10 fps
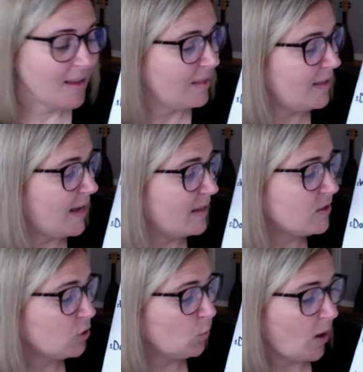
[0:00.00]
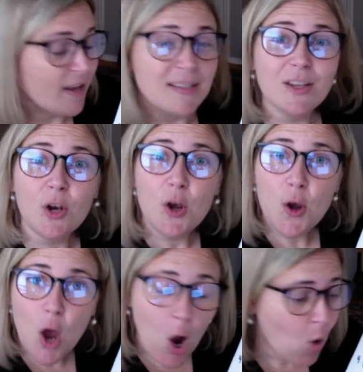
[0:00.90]
The answer was
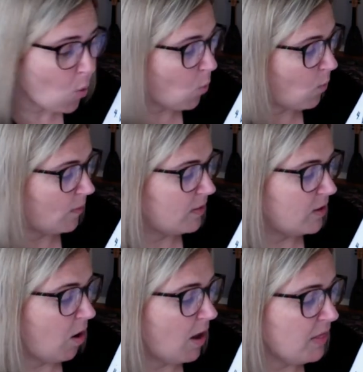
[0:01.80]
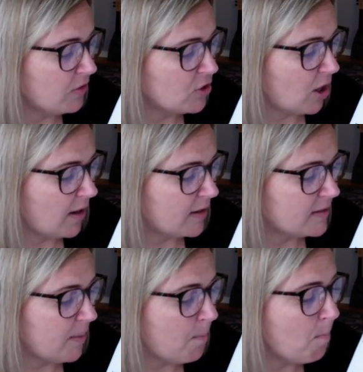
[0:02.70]
no. The author taught us
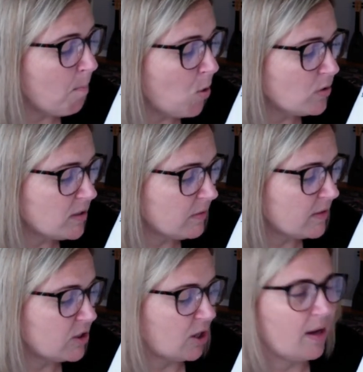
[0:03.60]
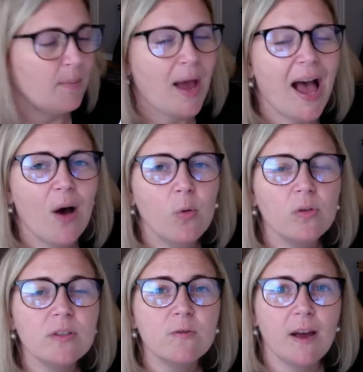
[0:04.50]
that most of the time
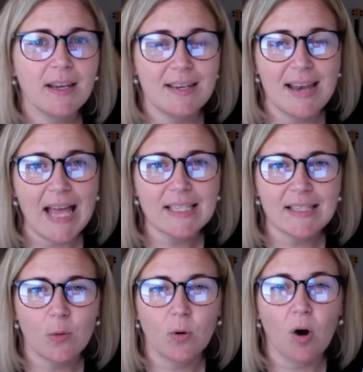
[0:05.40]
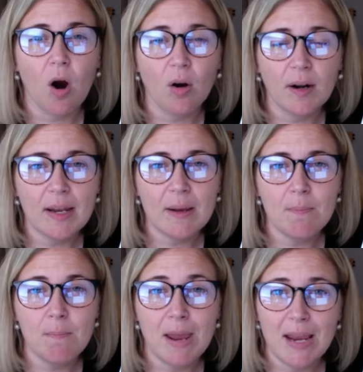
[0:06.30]
owls find nests that were already
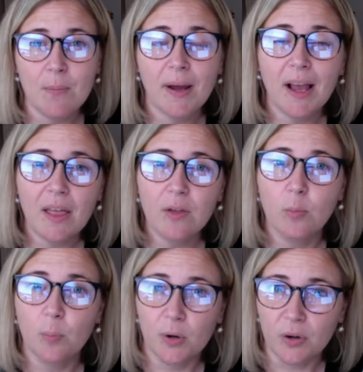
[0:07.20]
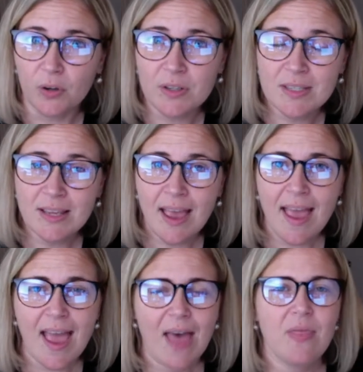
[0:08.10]
made by other birds,
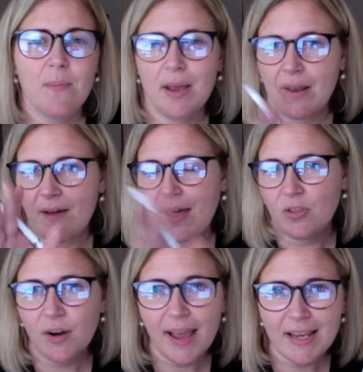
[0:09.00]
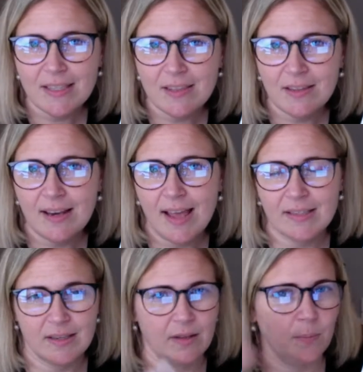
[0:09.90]
and they might have had their eggs in the
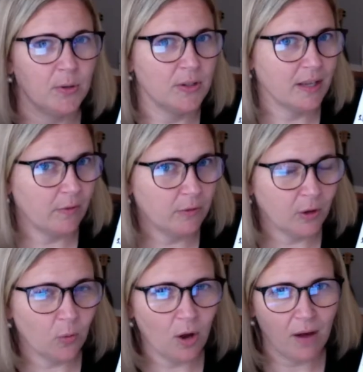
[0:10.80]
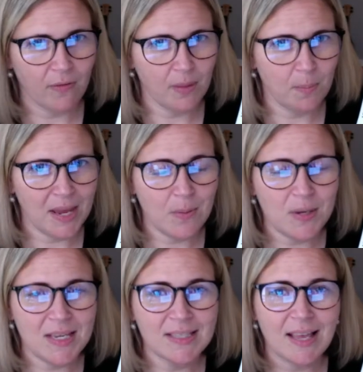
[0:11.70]
nest and the birds had flown off and the
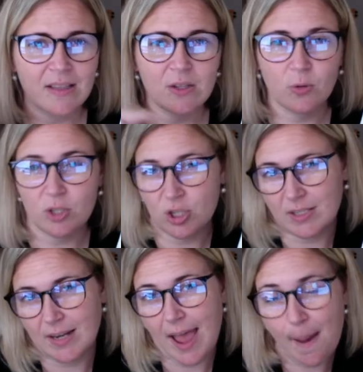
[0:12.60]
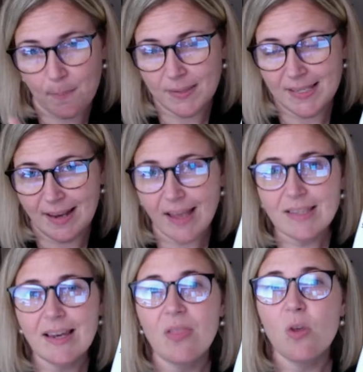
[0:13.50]
babies, and so it's just an empty
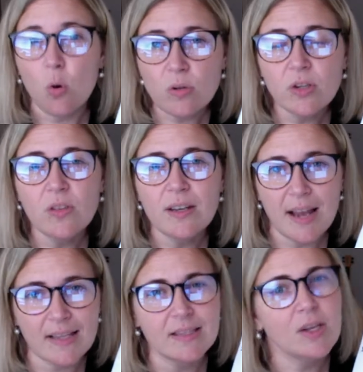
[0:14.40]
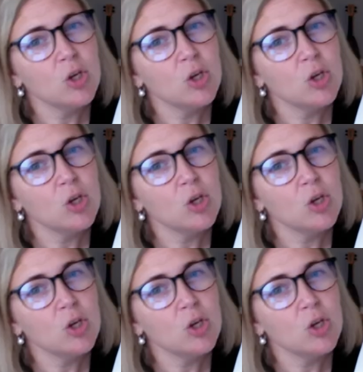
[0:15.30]
nest, and those are the nests that